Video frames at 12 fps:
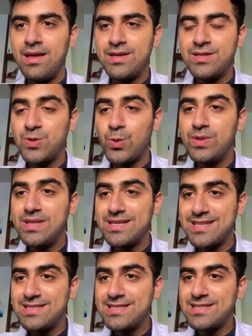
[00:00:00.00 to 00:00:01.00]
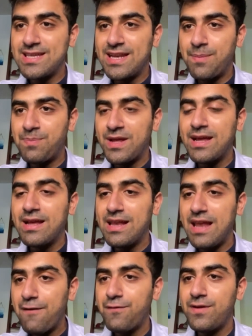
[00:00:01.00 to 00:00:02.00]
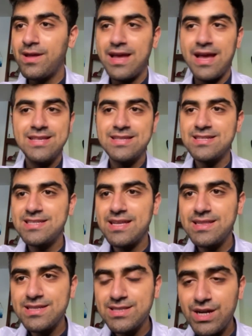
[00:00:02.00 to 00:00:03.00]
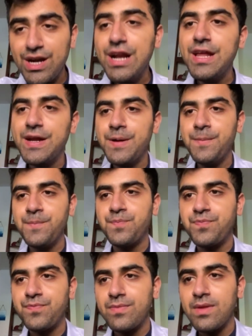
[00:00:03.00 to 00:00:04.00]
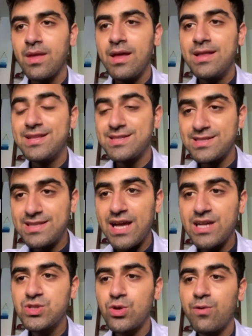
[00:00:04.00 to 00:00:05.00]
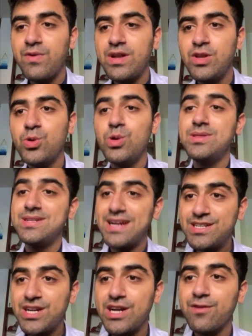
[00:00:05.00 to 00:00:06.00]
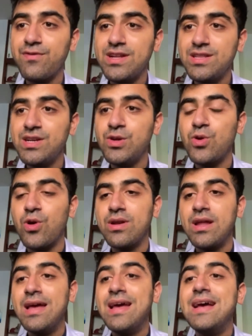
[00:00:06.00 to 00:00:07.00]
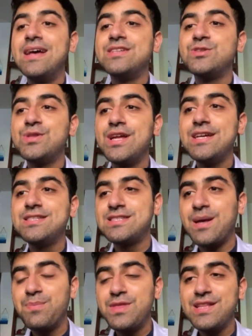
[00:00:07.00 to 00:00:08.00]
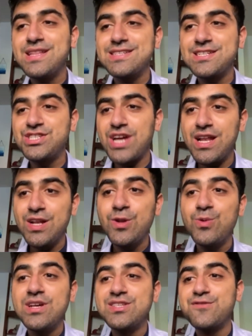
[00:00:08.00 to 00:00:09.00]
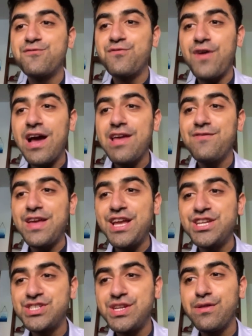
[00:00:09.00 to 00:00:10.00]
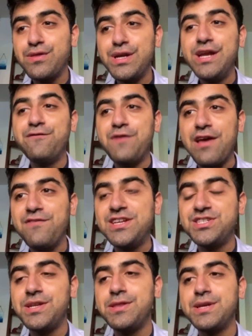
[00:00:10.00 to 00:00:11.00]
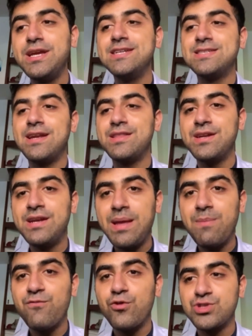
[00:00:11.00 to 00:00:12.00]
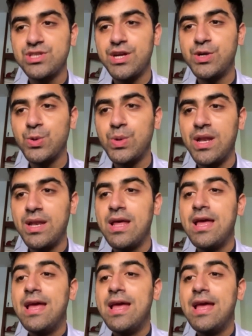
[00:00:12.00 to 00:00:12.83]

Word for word: So this is the synaptic cleft. As I said this earlier, this is the axon of one neuron, the dendrite of another neuron. So there's something, there's a channel known as 5-HT3. 5-HT3 is another name for serotonin.